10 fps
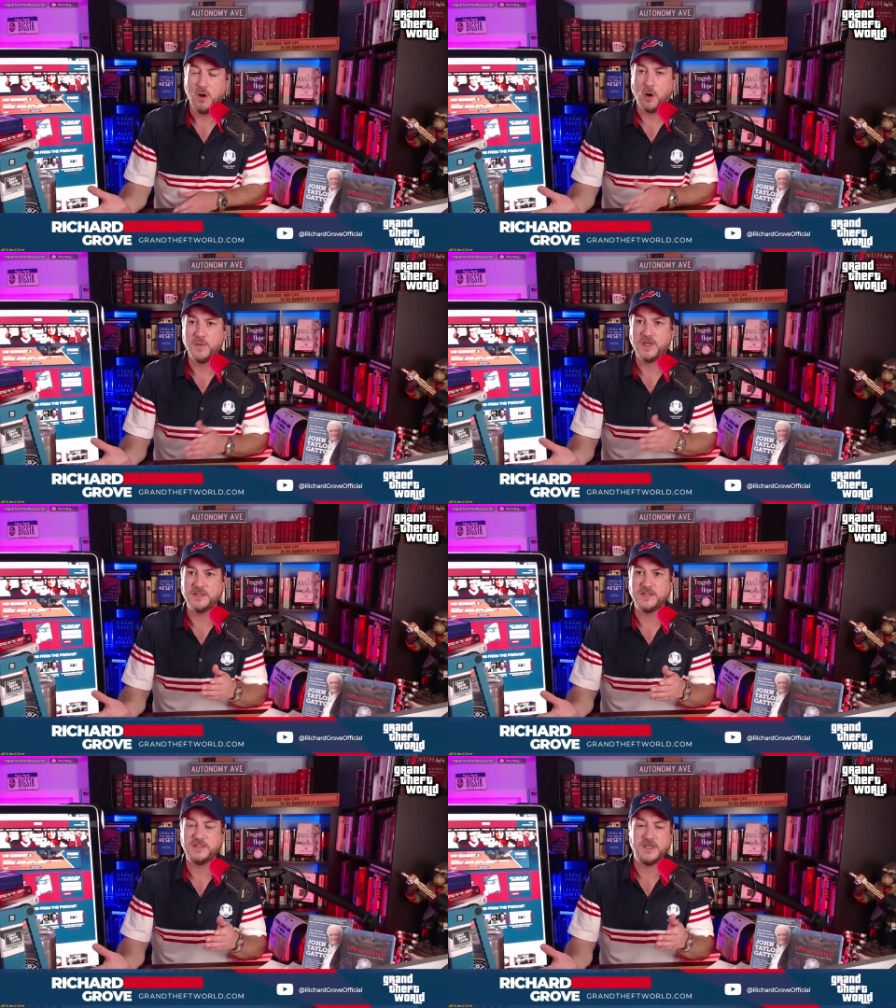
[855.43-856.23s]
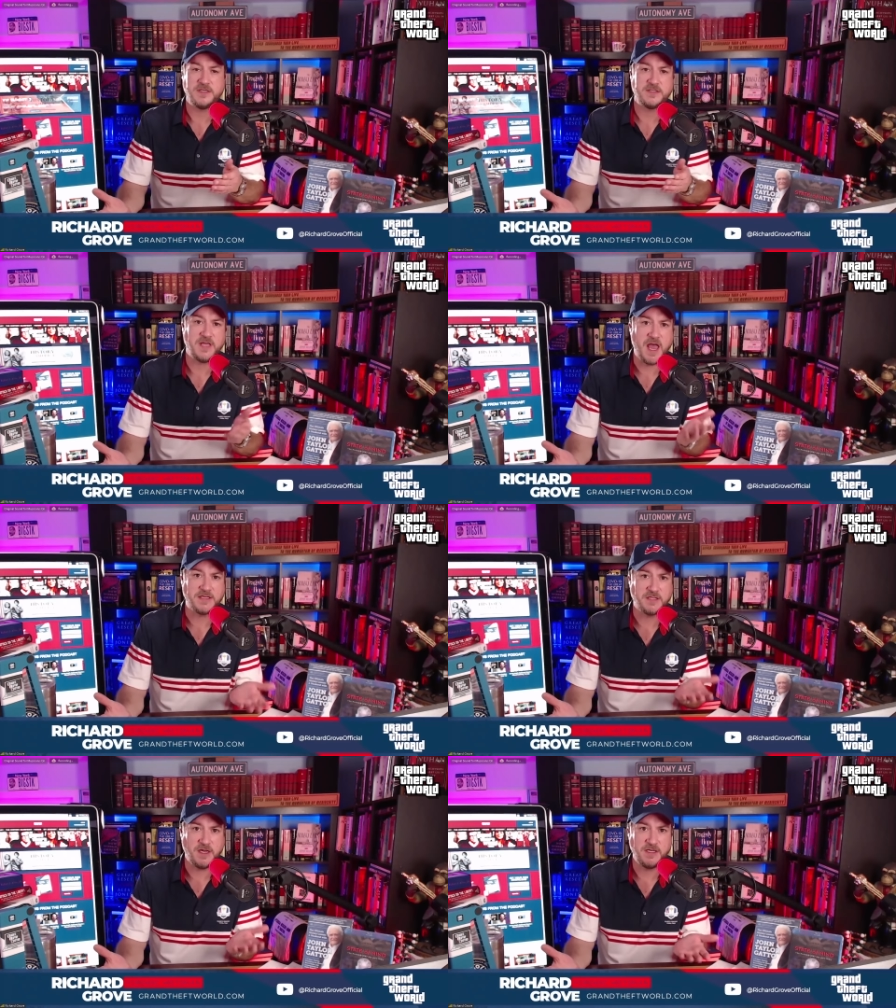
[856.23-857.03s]
or because he seeks to
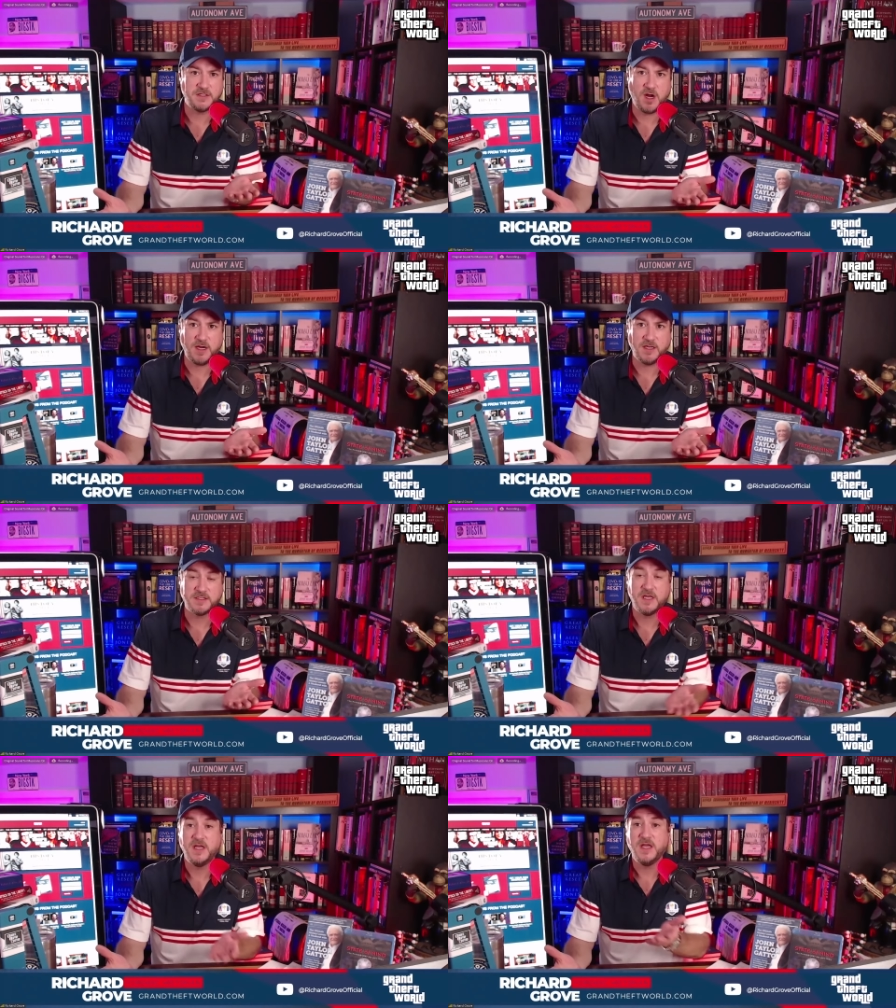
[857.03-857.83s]
gaslight his audience.